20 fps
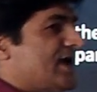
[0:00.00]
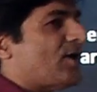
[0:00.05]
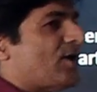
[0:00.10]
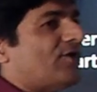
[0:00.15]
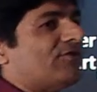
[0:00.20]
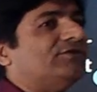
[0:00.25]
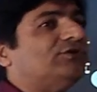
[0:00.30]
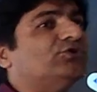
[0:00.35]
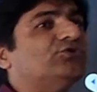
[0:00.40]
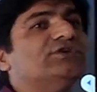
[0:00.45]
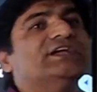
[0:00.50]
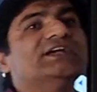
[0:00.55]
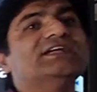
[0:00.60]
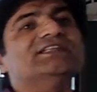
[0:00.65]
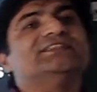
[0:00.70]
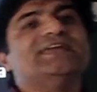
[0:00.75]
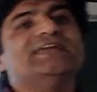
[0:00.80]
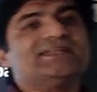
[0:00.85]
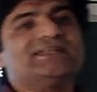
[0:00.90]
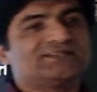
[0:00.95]
doing that.
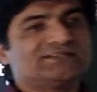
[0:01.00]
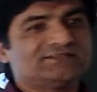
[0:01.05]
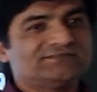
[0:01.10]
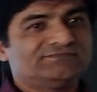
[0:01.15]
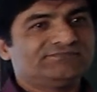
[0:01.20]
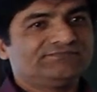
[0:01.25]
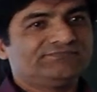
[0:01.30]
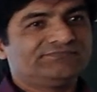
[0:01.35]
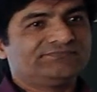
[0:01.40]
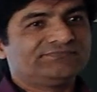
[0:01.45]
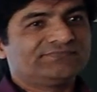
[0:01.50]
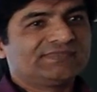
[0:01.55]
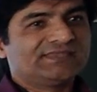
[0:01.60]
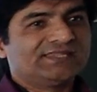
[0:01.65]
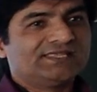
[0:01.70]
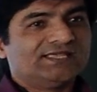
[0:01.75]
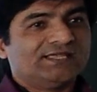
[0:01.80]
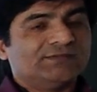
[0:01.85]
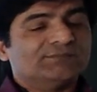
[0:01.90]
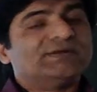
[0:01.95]

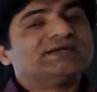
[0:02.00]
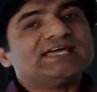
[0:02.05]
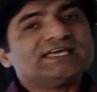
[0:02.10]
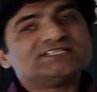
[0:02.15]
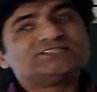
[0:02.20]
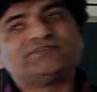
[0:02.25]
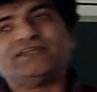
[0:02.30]
But as we know